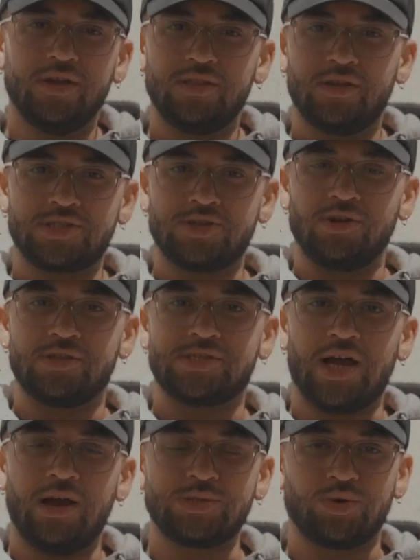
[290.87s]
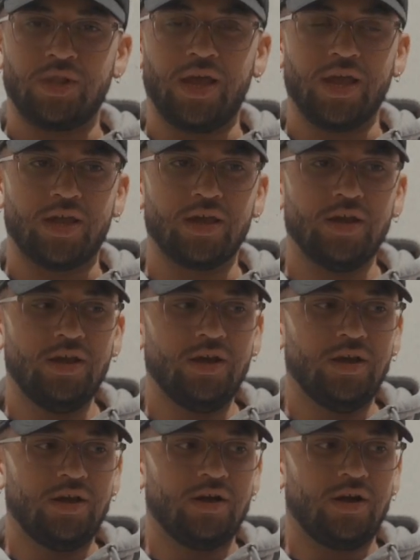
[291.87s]
There's certain times where like,
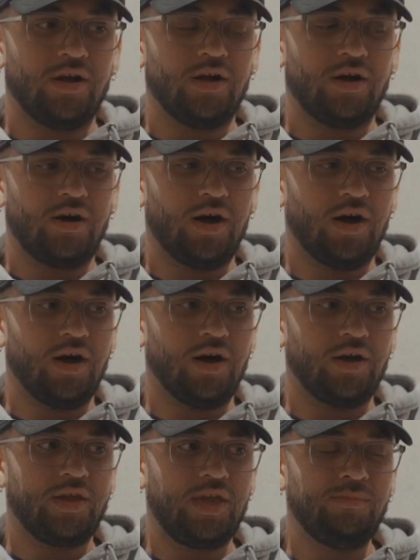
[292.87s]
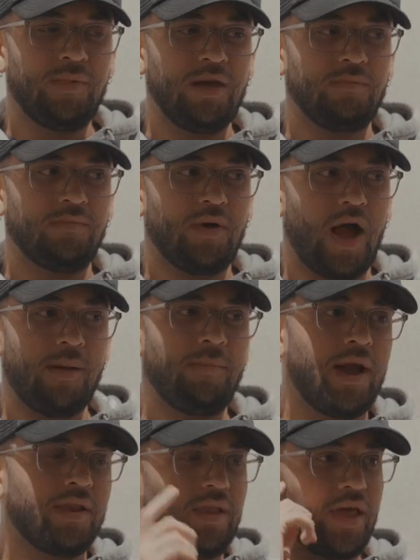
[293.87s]
uh, he might, I
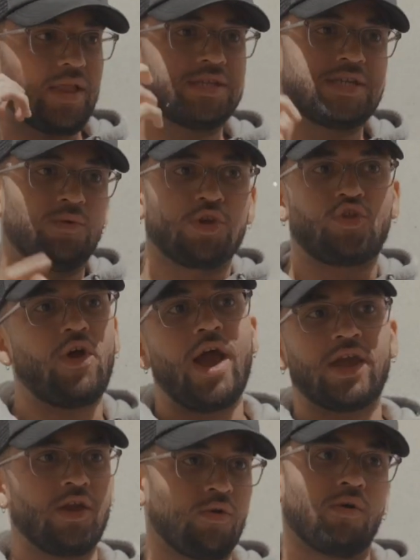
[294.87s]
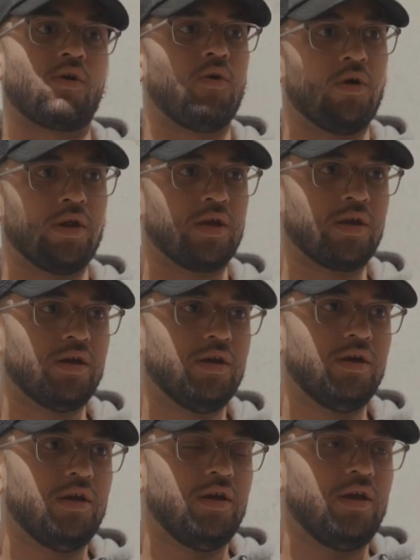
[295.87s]
might, like, let's say we're tracking or recording,
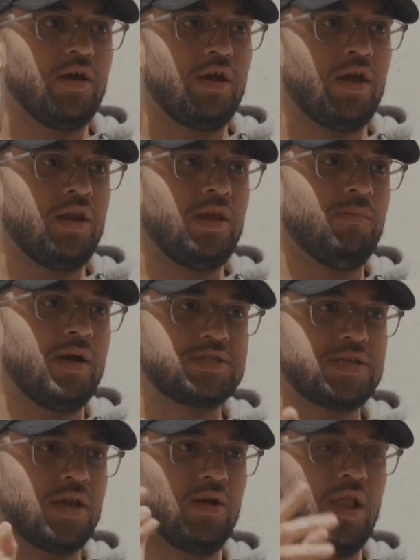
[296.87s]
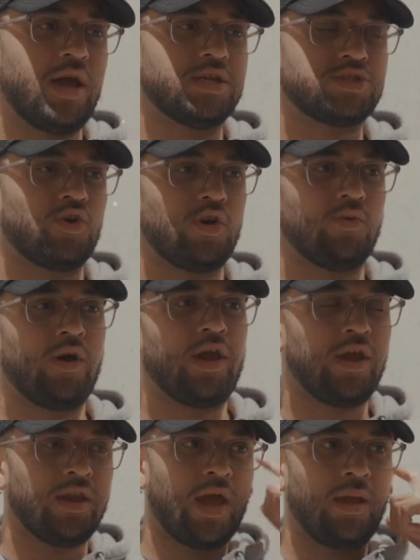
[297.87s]
and he might say a line a certain
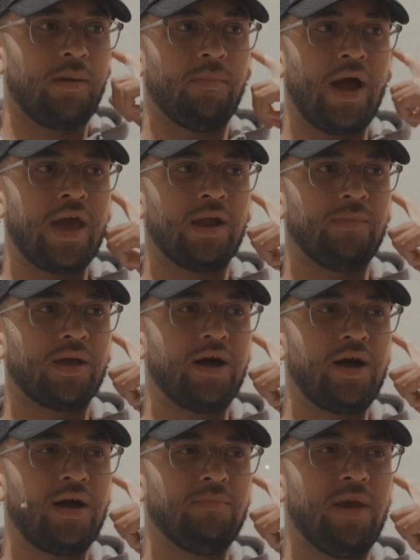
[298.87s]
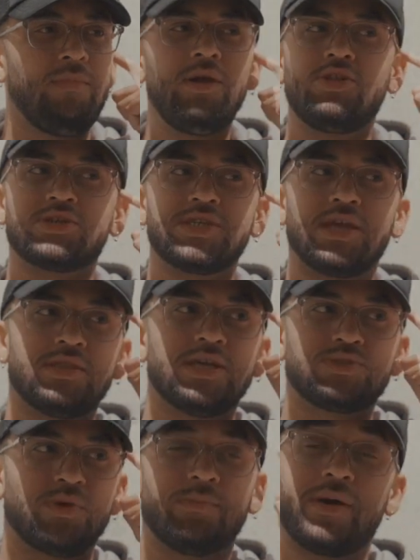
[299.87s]
way, and I, in my head I'm like, oh, maybe he should say it
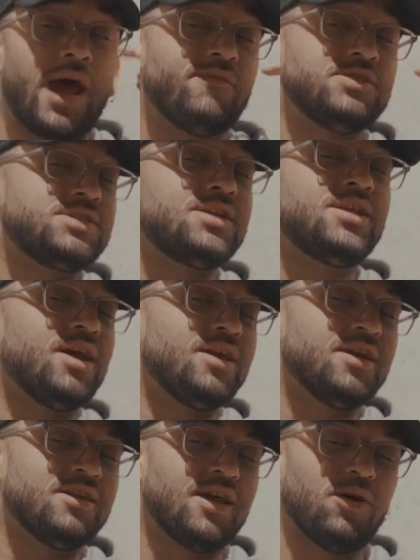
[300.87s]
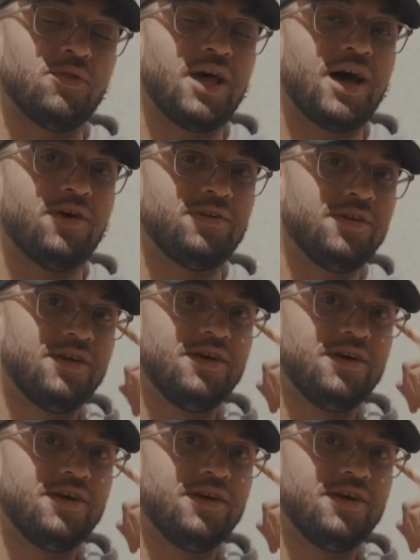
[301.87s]
this way, but I haven't said that yet out loud,